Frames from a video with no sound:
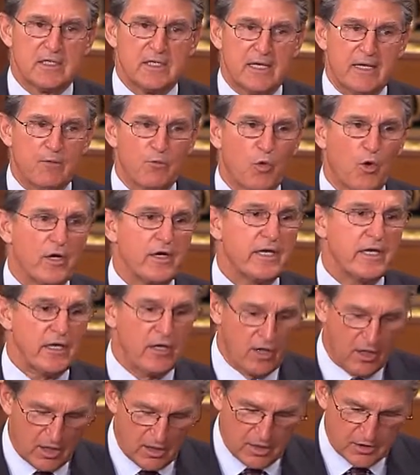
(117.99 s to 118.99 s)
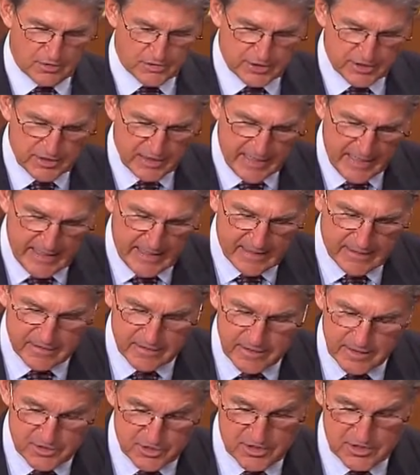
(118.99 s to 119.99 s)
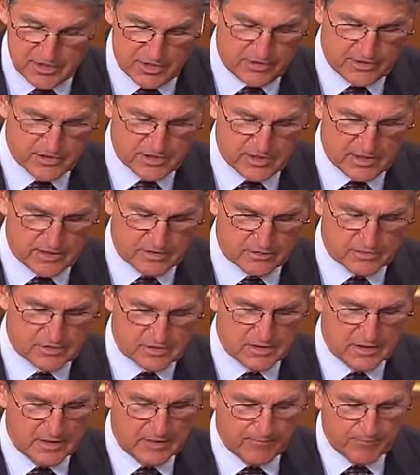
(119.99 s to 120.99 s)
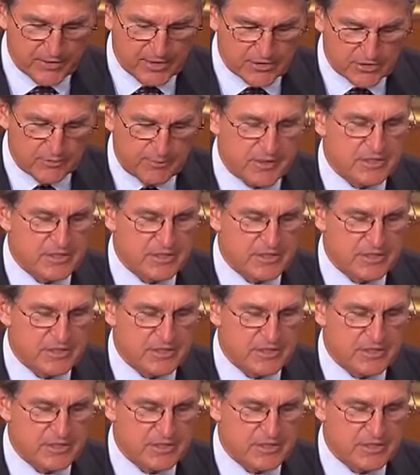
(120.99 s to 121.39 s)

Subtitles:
and working hard to gain the necessary skills to be